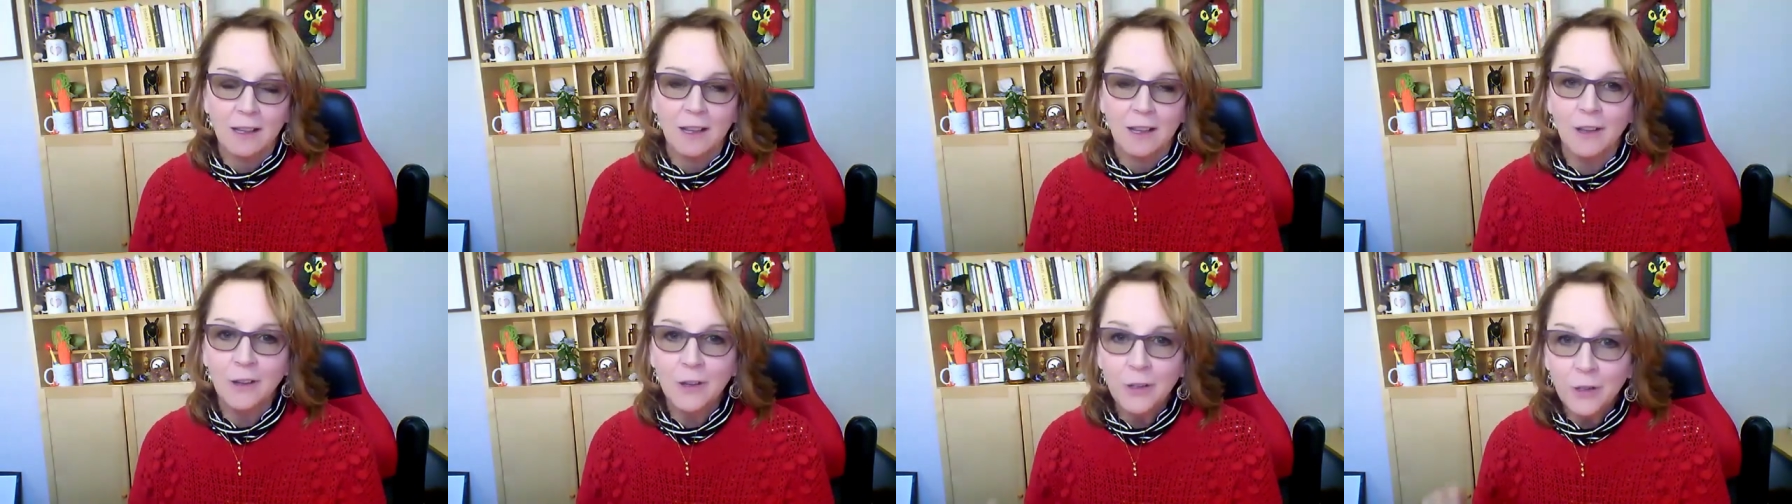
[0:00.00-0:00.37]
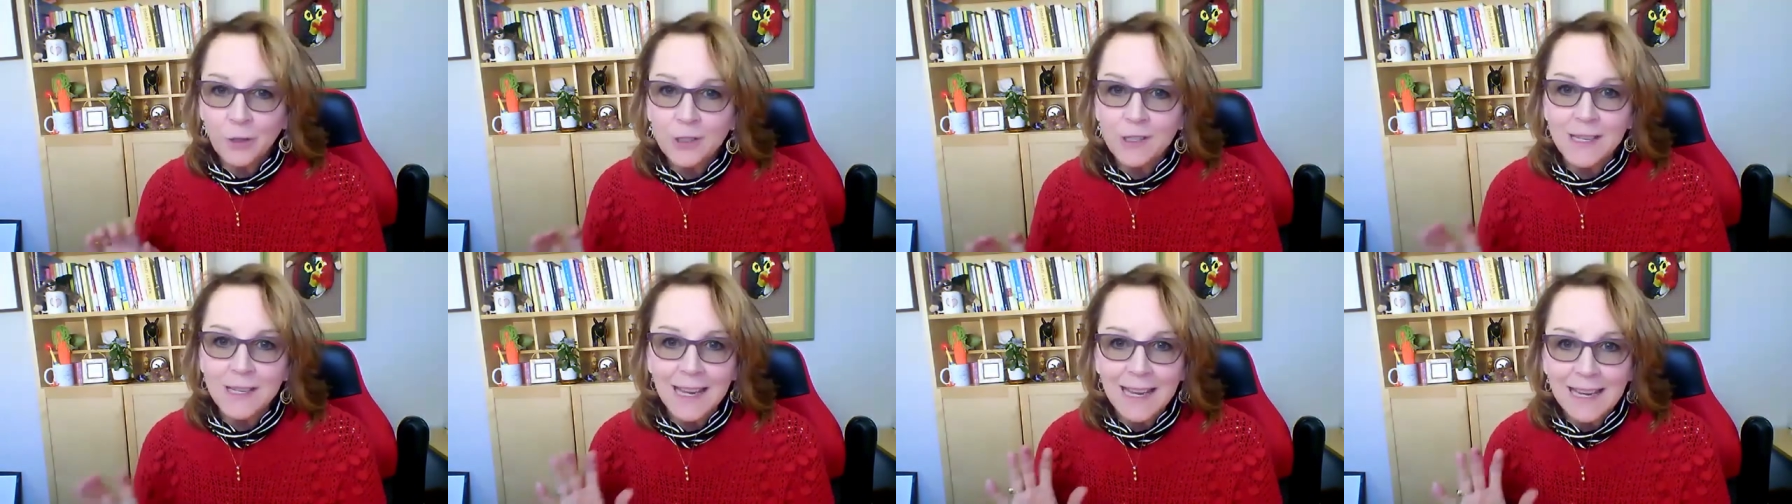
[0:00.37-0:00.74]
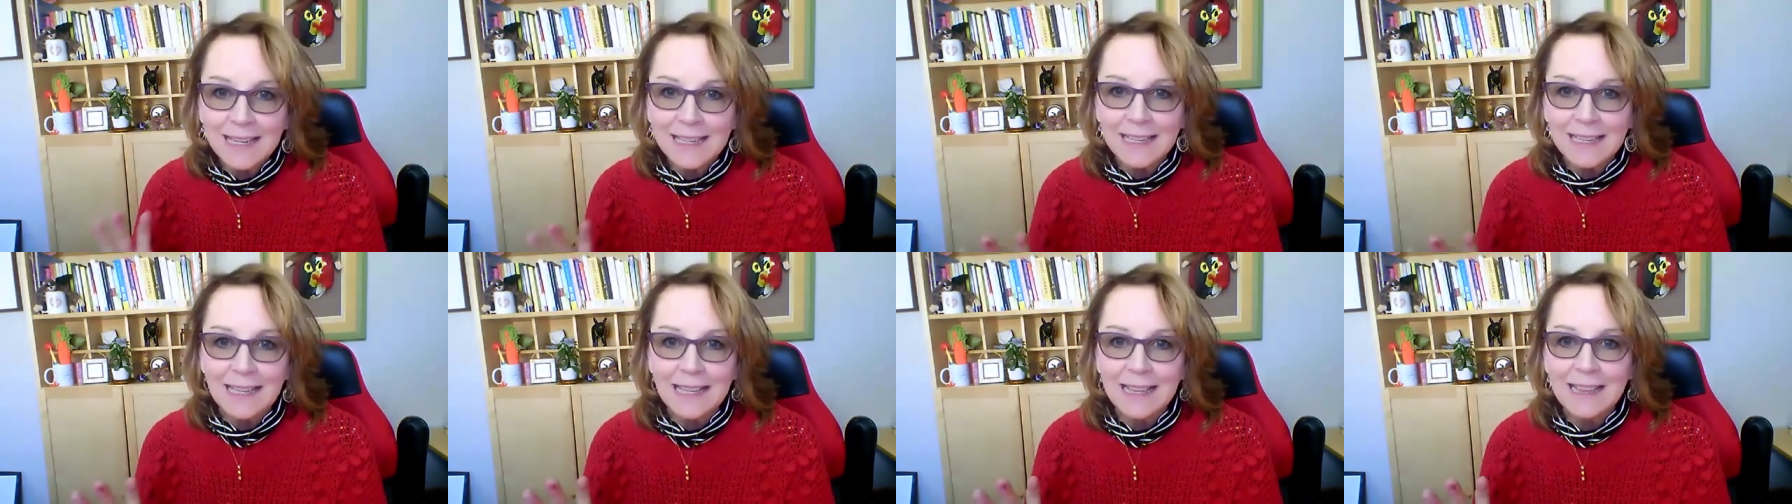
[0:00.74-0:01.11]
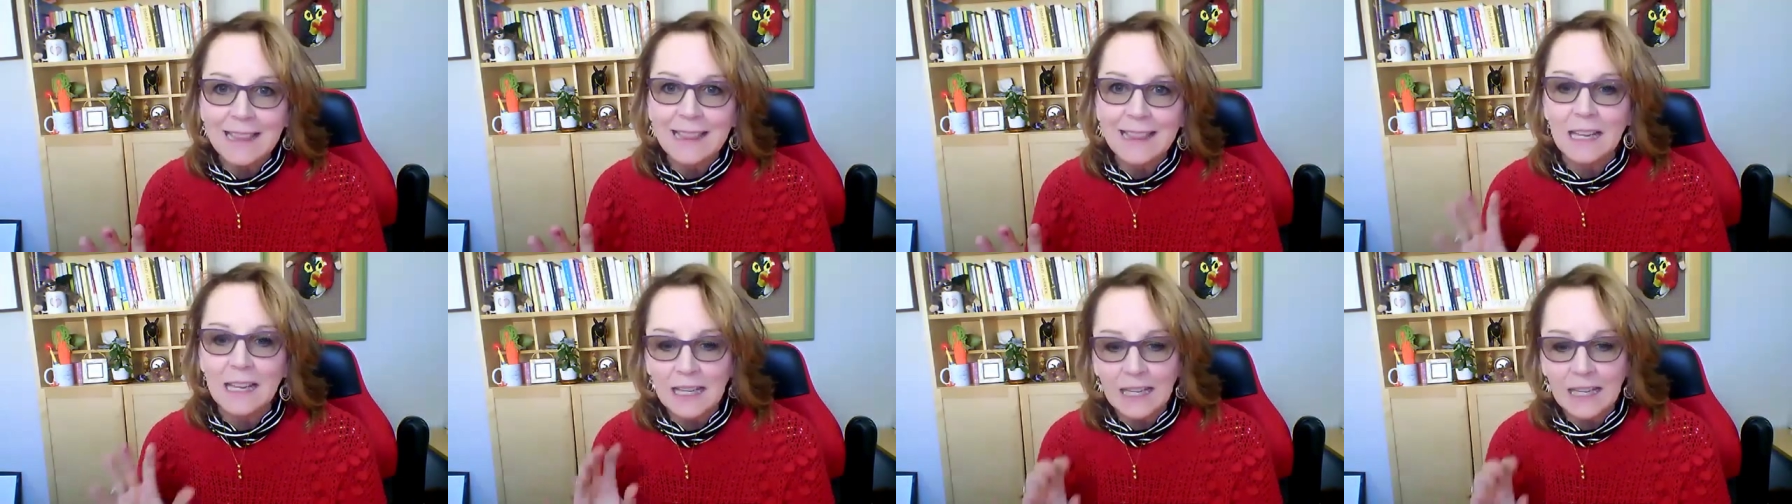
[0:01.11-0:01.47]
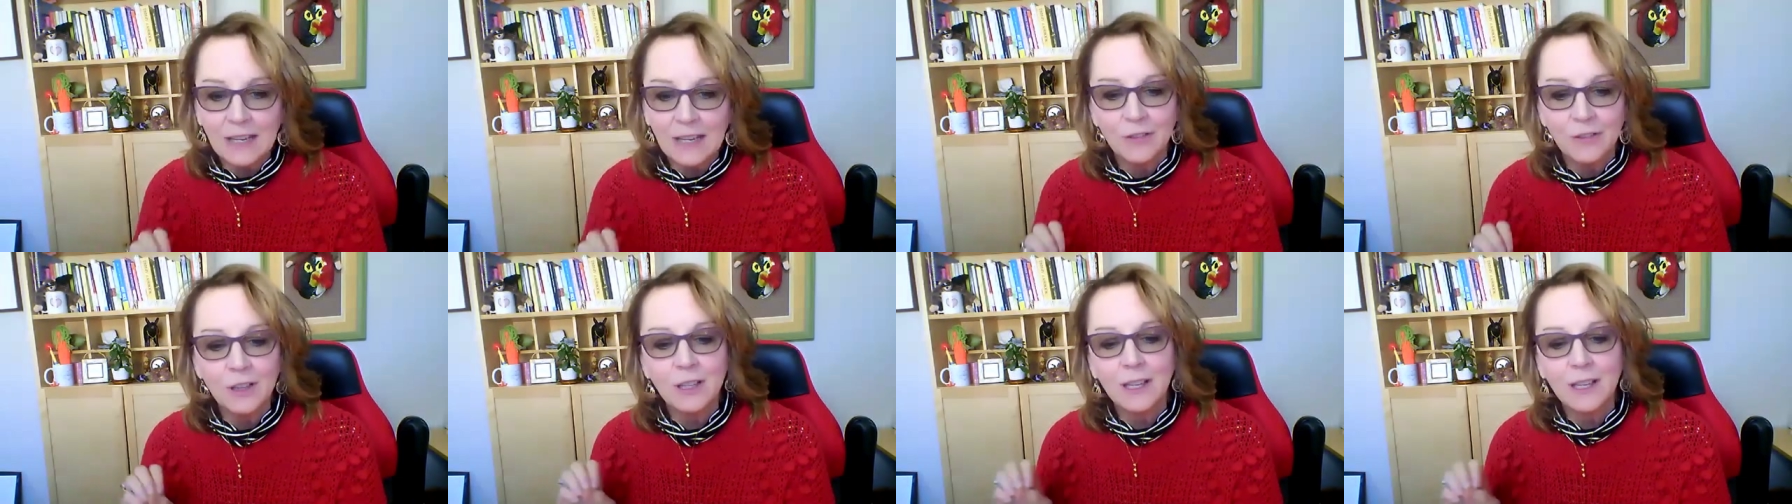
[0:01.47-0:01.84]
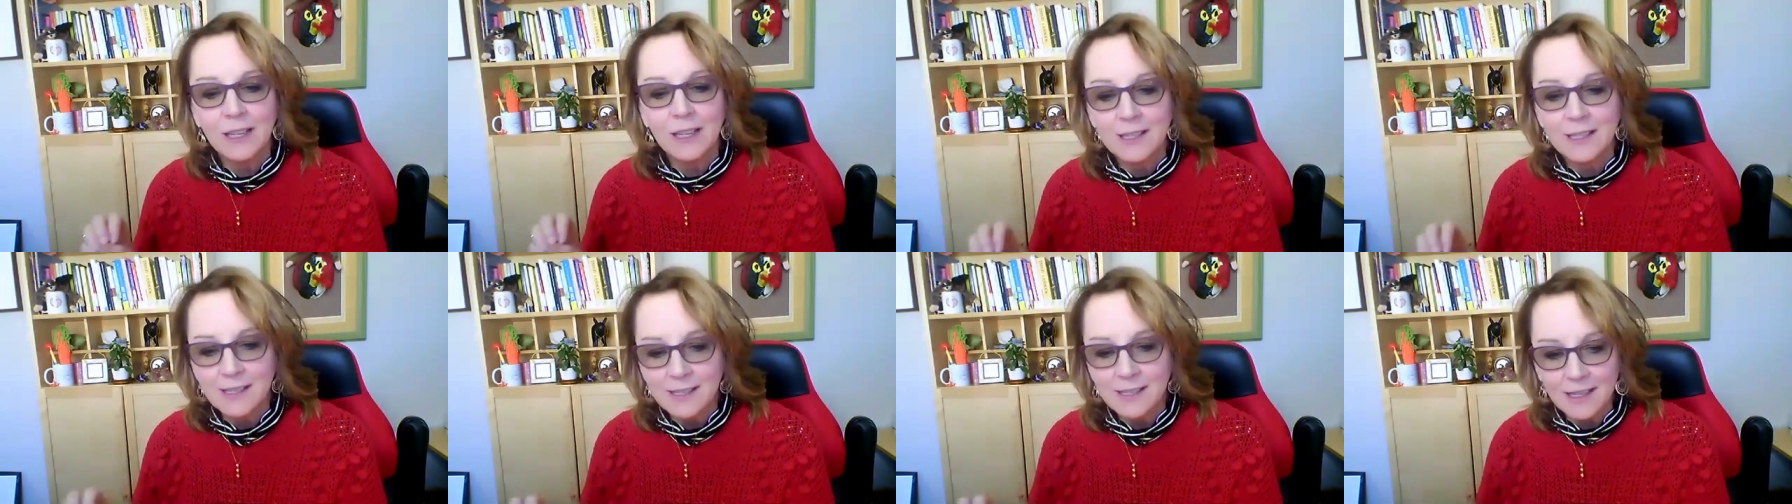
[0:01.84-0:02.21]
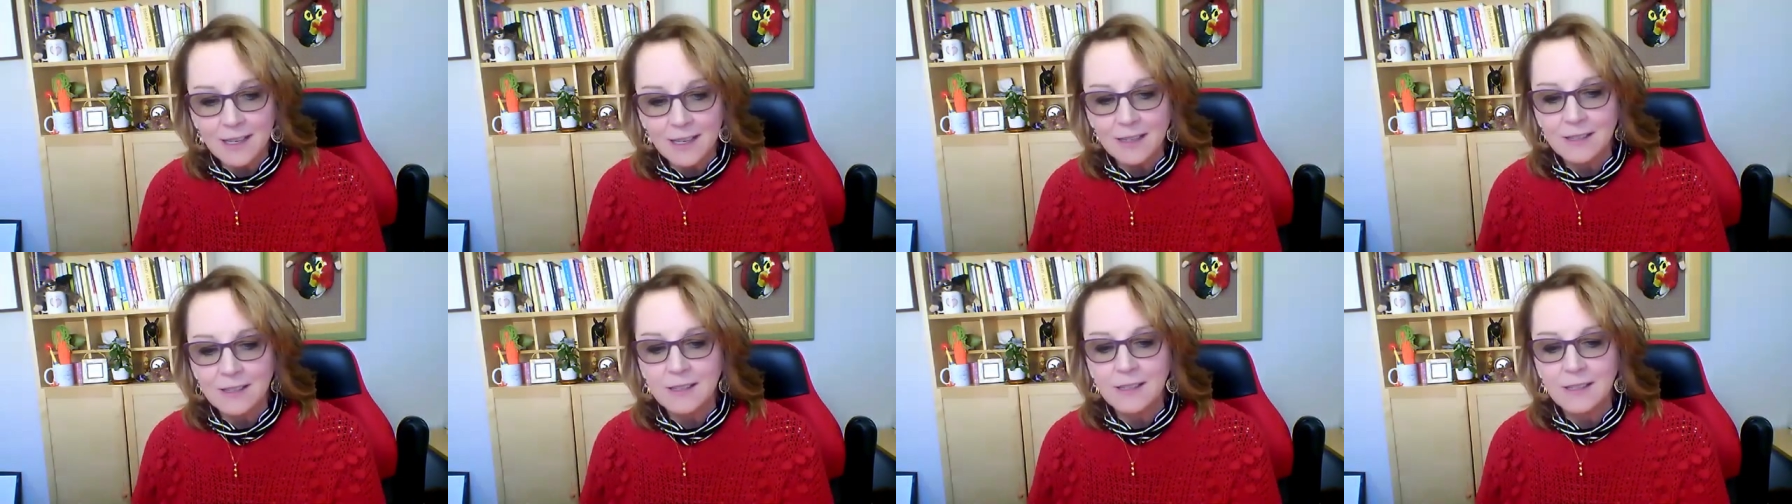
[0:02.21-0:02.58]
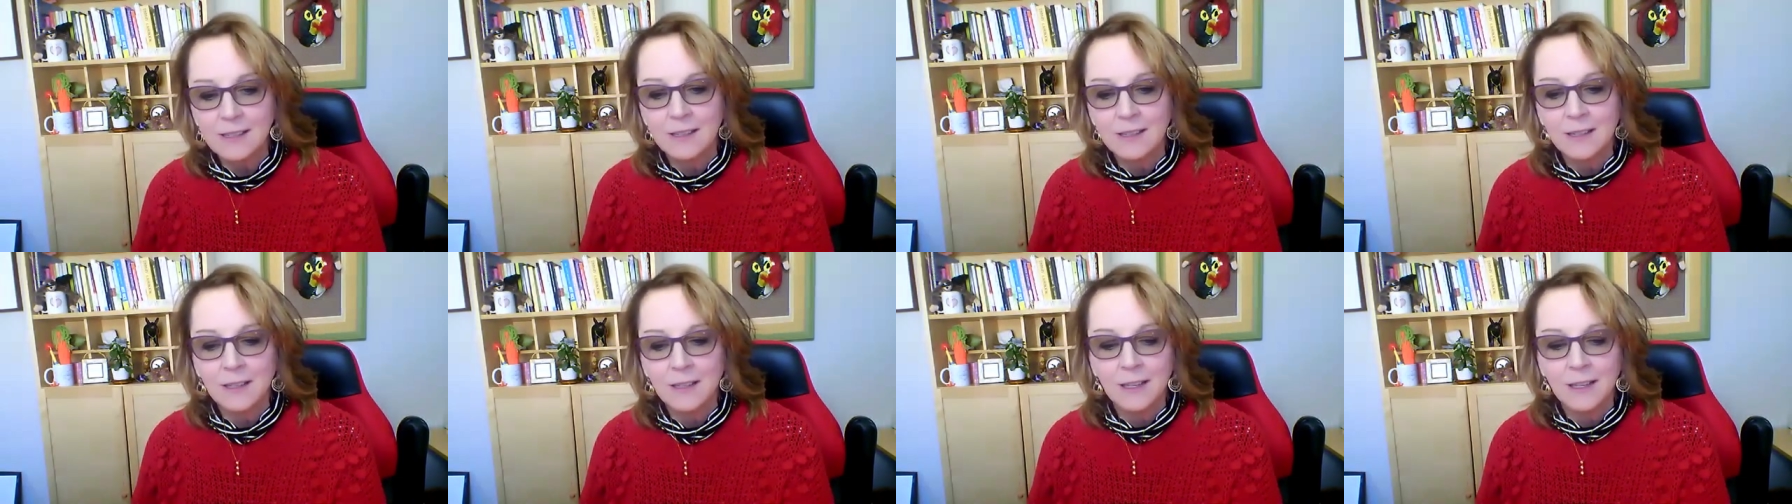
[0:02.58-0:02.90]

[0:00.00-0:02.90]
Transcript: Understanding that evil exists